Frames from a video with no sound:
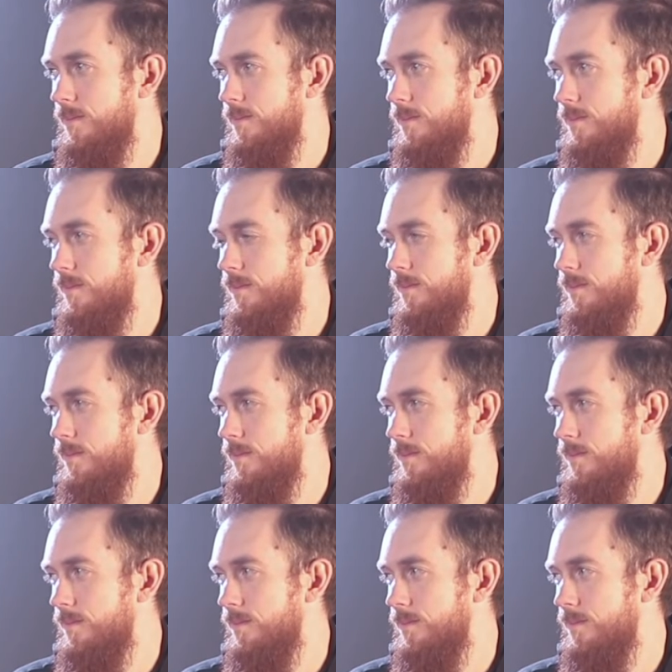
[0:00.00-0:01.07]

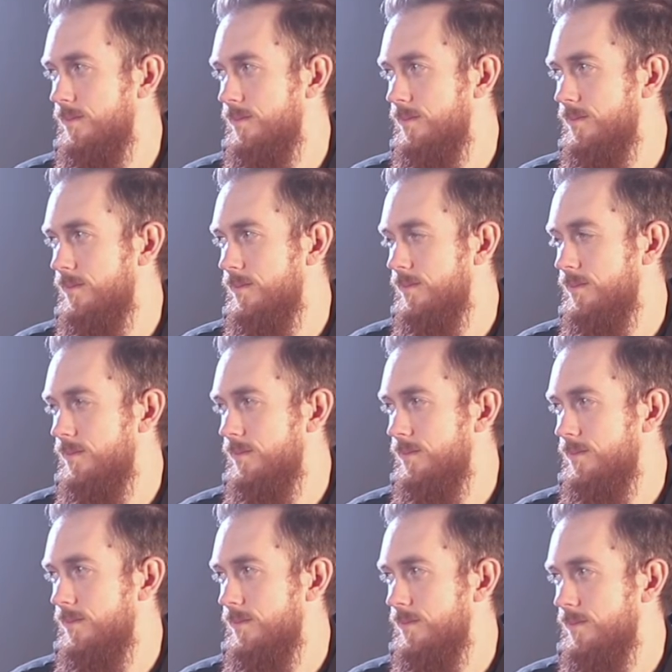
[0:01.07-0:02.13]

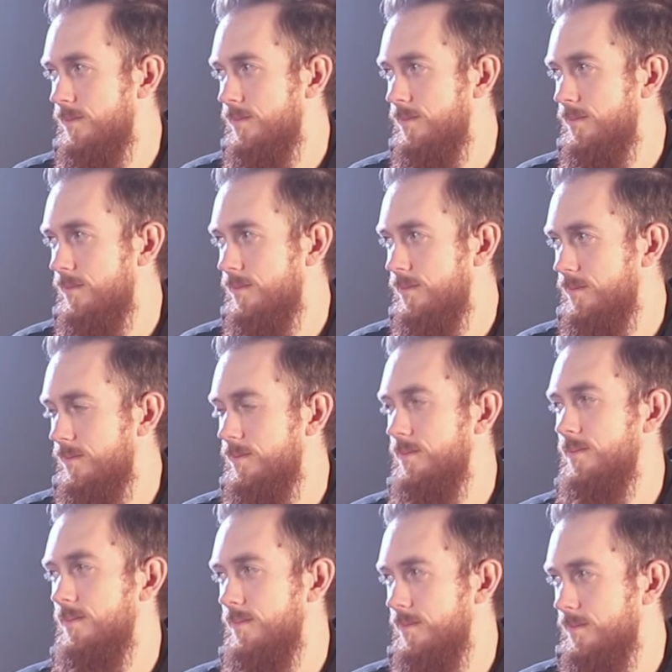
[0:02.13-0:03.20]

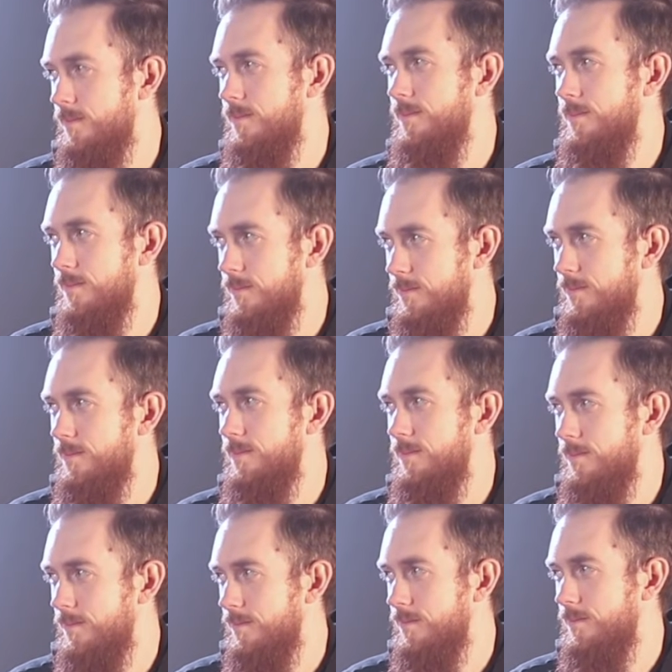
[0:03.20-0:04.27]

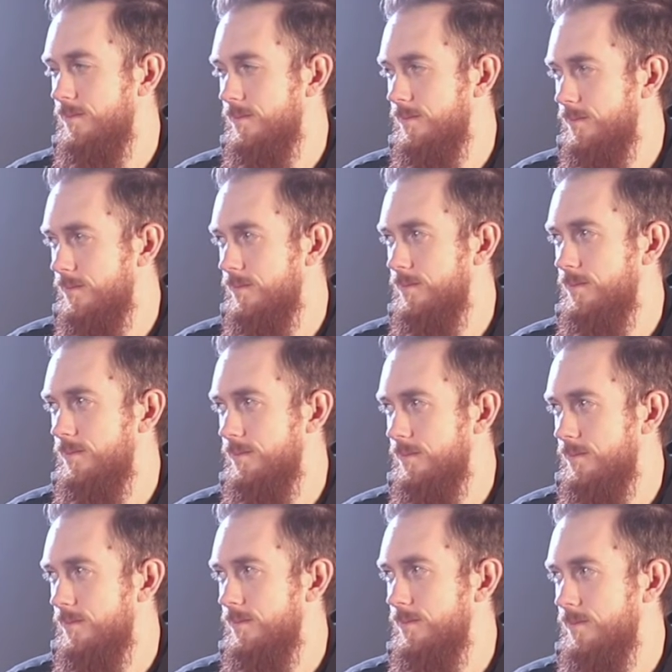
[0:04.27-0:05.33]

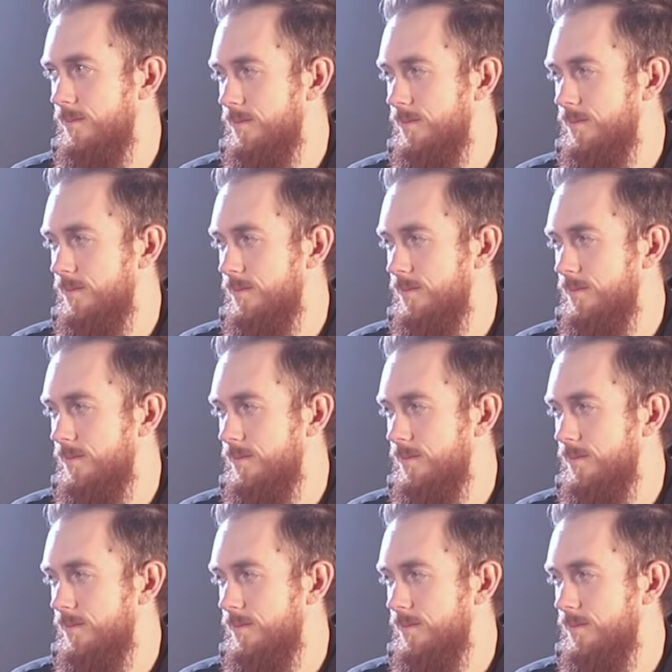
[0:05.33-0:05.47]
(silent)